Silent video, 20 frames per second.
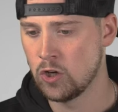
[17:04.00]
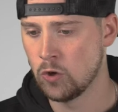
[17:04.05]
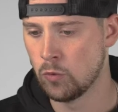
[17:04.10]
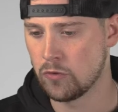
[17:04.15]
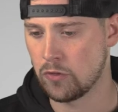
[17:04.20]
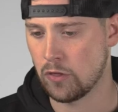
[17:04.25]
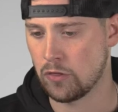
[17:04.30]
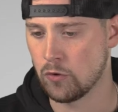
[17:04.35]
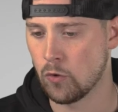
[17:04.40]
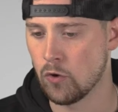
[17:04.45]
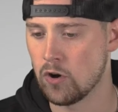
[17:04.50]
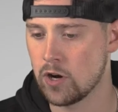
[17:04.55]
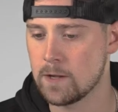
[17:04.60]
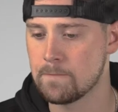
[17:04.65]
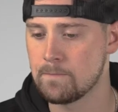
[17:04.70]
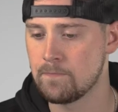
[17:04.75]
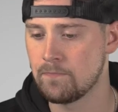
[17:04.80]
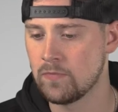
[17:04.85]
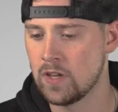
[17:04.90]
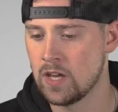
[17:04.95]
with authority.
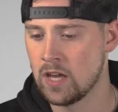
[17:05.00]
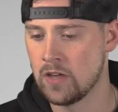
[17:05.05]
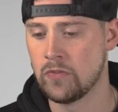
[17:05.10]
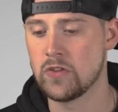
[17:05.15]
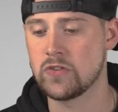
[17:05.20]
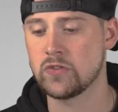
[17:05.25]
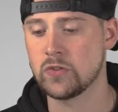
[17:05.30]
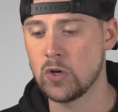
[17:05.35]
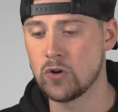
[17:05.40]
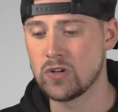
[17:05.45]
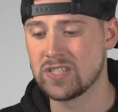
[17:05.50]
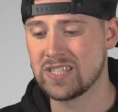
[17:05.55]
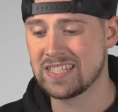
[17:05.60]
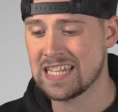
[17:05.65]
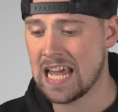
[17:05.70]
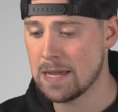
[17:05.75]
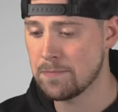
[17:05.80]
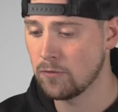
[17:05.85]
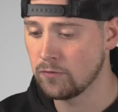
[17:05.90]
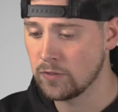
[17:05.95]
This leader is the
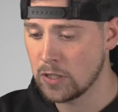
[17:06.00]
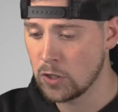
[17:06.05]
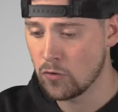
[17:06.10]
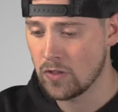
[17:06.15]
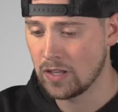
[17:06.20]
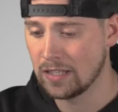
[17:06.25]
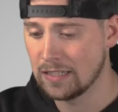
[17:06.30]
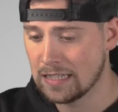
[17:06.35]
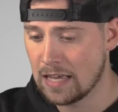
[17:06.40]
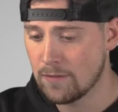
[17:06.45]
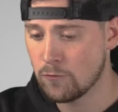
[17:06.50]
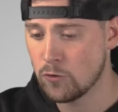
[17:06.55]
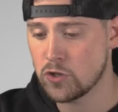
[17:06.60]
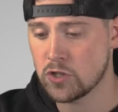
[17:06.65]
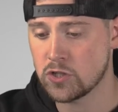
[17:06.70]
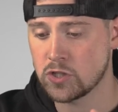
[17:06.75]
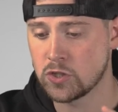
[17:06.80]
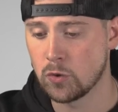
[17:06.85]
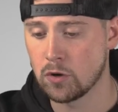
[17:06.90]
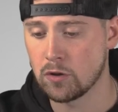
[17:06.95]
type of leader that
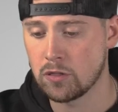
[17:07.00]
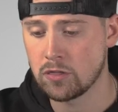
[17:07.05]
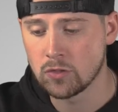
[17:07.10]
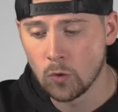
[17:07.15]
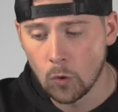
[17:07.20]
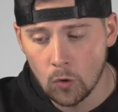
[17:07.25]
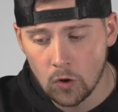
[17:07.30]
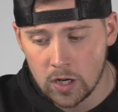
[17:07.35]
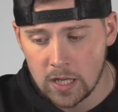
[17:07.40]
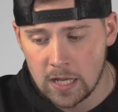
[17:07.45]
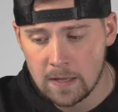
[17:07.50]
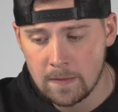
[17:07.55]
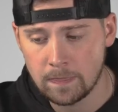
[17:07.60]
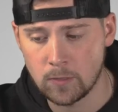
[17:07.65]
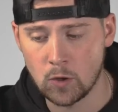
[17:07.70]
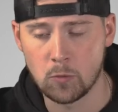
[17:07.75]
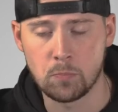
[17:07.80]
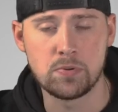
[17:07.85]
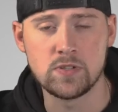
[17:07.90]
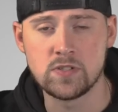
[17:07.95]
leverages their authority,
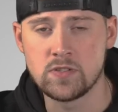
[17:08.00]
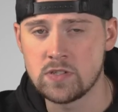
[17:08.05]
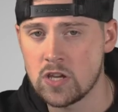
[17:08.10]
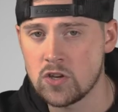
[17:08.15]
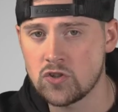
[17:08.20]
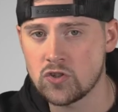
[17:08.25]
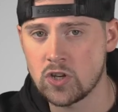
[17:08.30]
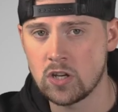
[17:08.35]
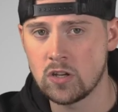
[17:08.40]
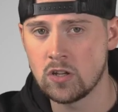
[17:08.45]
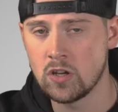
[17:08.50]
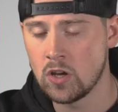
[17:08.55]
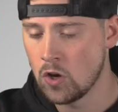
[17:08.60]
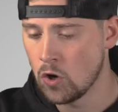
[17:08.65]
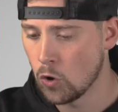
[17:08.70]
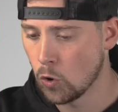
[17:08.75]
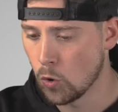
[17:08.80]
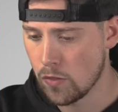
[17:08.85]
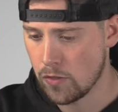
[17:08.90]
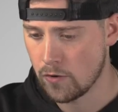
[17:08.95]
their position,
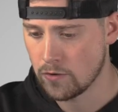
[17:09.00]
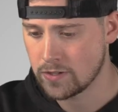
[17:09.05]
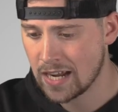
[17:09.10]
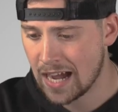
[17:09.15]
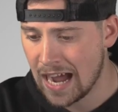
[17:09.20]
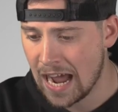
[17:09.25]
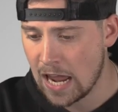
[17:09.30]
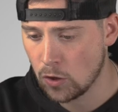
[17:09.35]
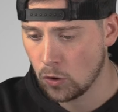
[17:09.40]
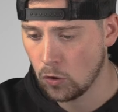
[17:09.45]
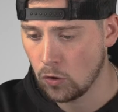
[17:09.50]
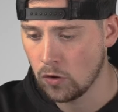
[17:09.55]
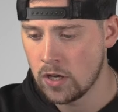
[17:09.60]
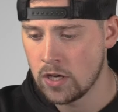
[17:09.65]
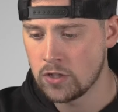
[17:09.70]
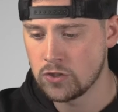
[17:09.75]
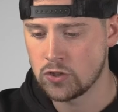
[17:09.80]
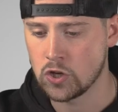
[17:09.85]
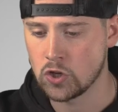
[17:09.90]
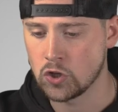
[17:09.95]
or their title
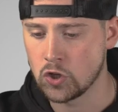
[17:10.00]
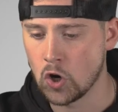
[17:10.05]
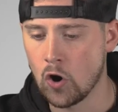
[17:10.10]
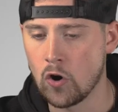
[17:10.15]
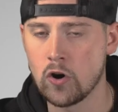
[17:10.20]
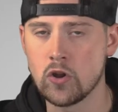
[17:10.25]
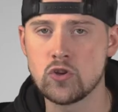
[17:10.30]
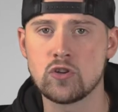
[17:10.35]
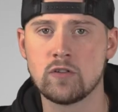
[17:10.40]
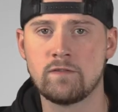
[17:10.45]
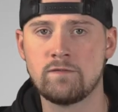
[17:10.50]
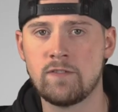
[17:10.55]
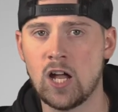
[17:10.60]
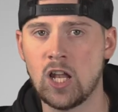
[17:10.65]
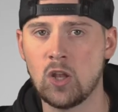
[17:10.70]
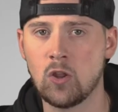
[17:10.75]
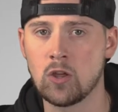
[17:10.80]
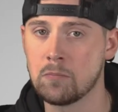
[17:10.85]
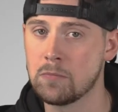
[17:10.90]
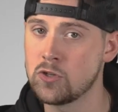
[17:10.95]
to garnish a
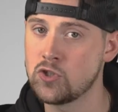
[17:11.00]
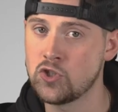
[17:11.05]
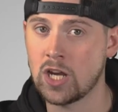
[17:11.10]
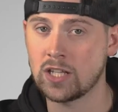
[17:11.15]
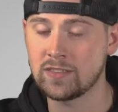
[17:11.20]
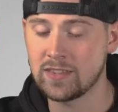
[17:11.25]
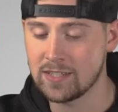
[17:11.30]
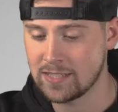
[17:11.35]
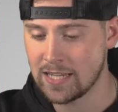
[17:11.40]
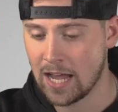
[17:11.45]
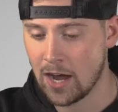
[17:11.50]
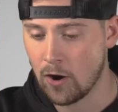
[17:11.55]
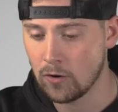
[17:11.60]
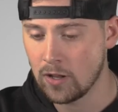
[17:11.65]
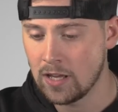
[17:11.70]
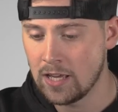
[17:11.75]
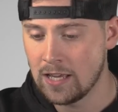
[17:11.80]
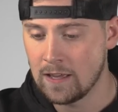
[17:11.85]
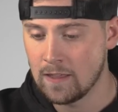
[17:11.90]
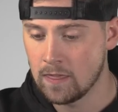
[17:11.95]
following. But check this
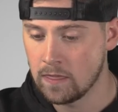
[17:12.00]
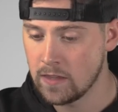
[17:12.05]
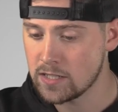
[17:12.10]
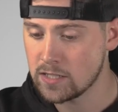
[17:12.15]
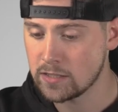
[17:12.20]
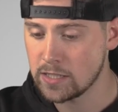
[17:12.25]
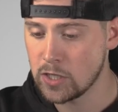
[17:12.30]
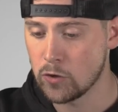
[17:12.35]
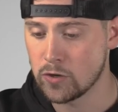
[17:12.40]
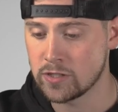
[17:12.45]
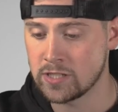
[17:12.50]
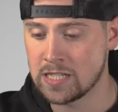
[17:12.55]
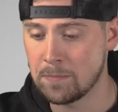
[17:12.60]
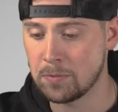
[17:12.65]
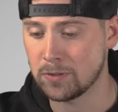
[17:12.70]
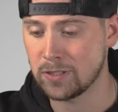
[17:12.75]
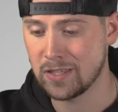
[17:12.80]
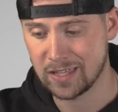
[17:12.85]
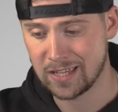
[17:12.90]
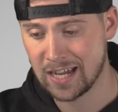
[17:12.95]
out this leader is
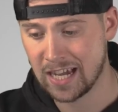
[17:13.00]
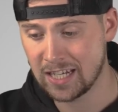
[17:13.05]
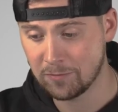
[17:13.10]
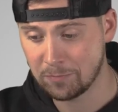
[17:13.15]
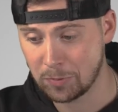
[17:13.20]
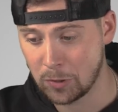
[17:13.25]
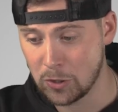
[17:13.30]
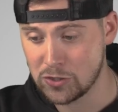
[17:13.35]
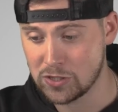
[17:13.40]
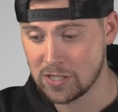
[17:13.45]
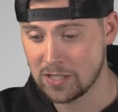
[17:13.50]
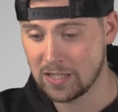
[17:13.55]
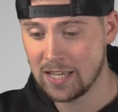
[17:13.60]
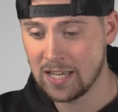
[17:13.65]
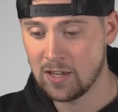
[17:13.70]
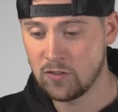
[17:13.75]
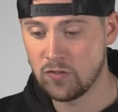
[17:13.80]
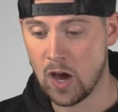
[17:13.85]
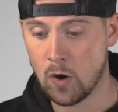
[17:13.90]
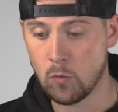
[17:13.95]
typically the kind of person
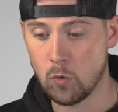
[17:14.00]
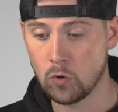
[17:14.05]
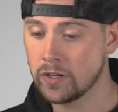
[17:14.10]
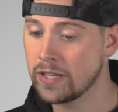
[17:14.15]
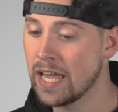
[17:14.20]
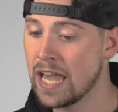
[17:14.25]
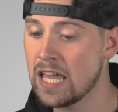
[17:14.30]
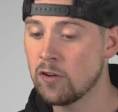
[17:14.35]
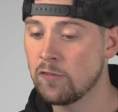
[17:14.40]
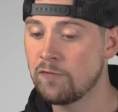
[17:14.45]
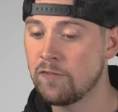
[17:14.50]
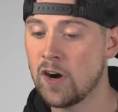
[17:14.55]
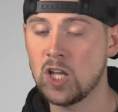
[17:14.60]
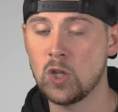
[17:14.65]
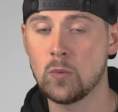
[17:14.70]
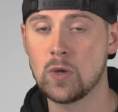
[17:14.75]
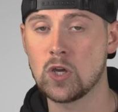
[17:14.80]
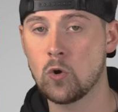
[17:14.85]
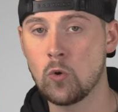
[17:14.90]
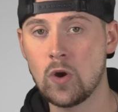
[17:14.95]
that will gain a
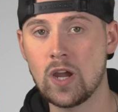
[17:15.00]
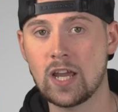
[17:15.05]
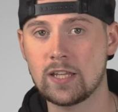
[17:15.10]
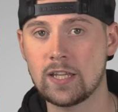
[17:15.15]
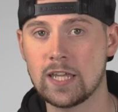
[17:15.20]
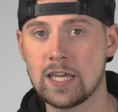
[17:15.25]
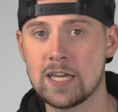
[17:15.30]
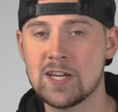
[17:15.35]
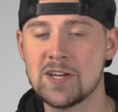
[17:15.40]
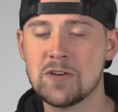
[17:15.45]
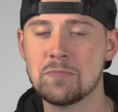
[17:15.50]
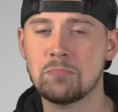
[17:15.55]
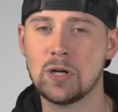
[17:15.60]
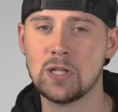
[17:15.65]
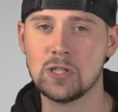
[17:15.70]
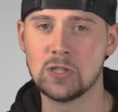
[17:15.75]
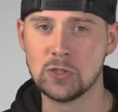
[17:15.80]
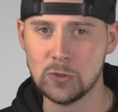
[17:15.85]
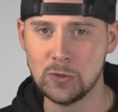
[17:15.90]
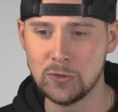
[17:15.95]
following quickly, but
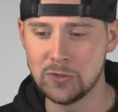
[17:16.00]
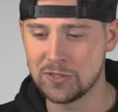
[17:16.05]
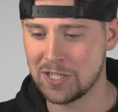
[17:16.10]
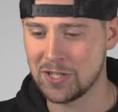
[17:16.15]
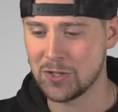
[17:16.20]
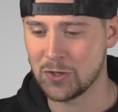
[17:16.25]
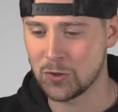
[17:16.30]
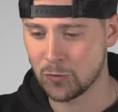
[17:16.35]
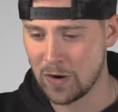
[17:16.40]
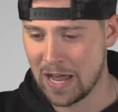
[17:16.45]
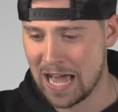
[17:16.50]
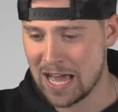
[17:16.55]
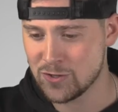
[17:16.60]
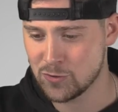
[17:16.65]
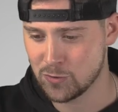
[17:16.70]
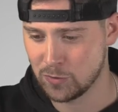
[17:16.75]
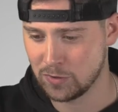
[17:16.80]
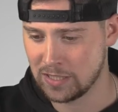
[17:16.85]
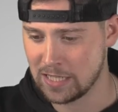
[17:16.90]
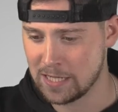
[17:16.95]
lose it
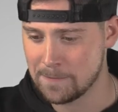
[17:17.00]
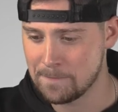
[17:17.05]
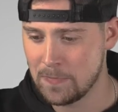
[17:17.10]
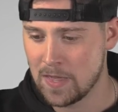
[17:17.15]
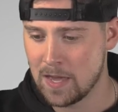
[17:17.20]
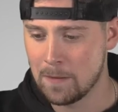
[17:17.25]
gradually